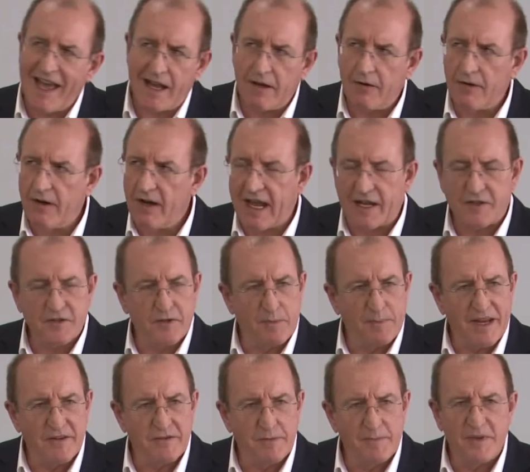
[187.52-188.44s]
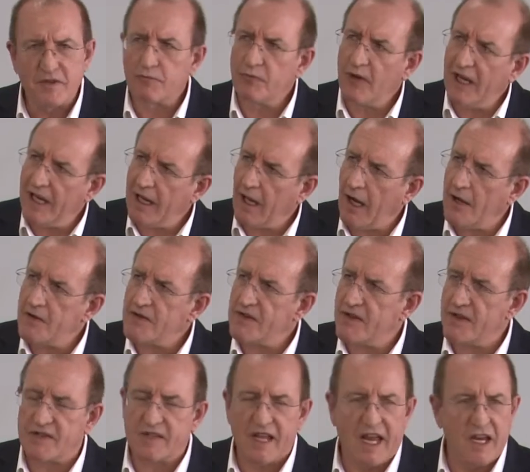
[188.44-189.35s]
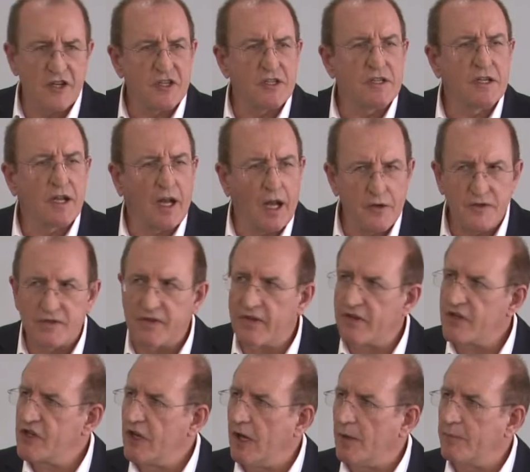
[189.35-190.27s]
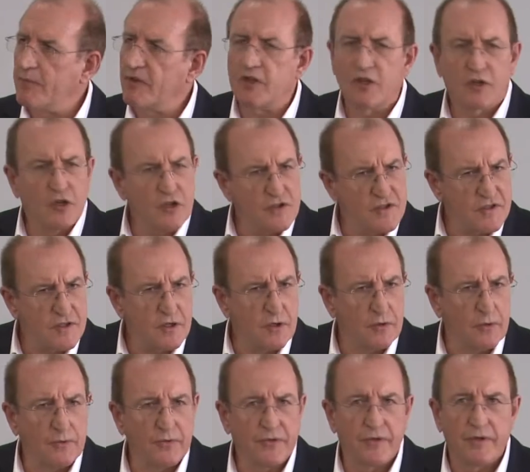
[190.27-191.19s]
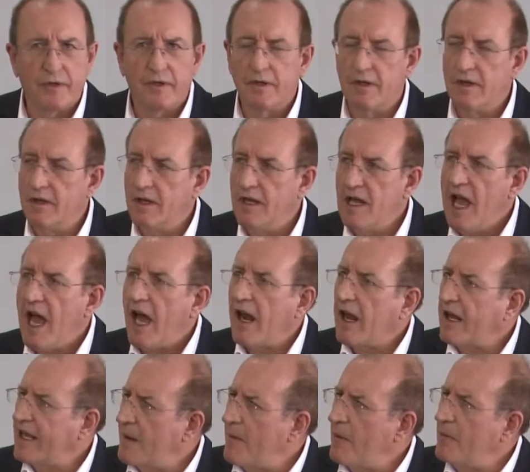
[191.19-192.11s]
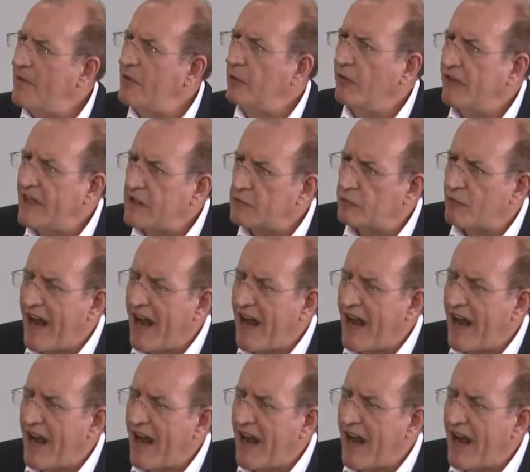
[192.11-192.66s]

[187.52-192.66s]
add on an extra bedroom. It's really close to the station, close to the shops, good schools. And I come up with all these